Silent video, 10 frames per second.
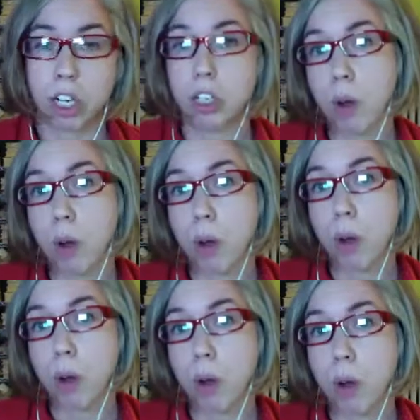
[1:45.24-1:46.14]
on
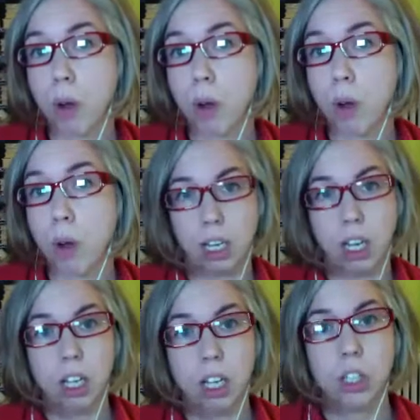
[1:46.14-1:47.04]
another project,
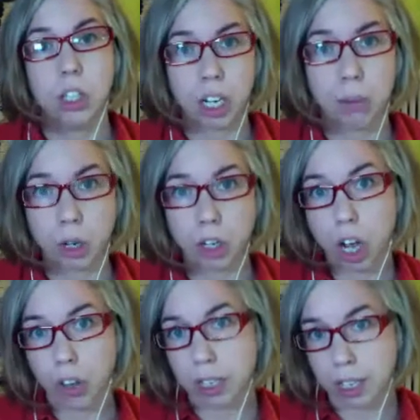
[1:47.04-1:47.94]
you're going to push all
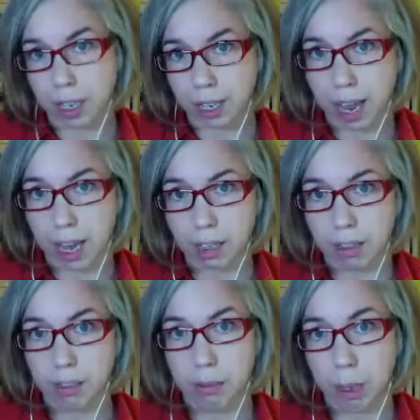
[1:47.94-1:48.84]
these things ahead
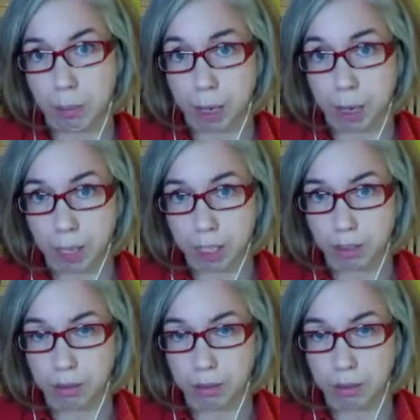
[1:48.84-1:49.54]
bit by bit.